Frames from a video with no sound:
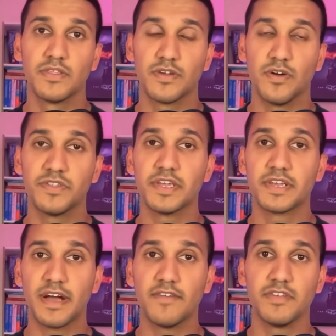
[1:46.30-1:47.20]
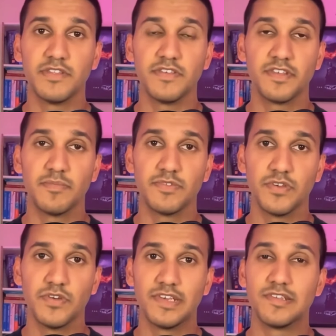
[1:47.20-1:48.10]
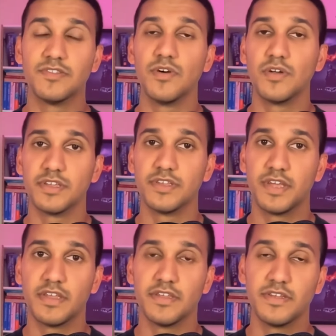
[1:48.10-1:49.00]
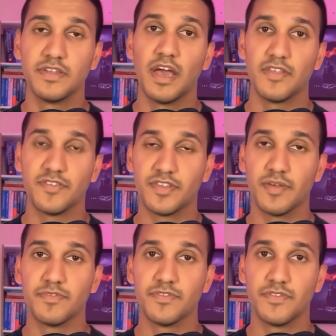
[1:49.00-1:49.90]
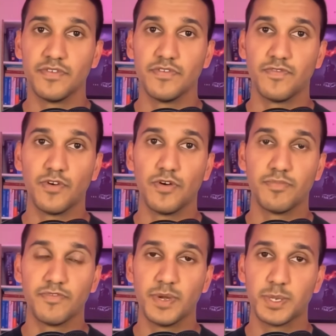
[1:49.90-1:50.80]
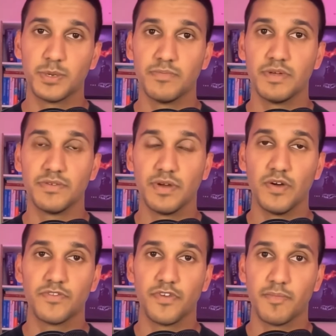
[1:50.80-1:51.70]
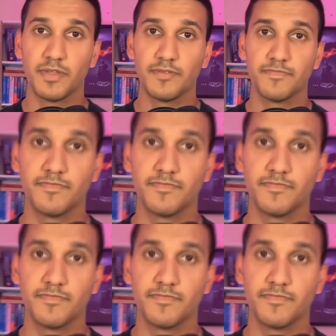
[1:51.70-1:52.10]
The content covered in this episode is not intended as a substitute for professional mental health treatment.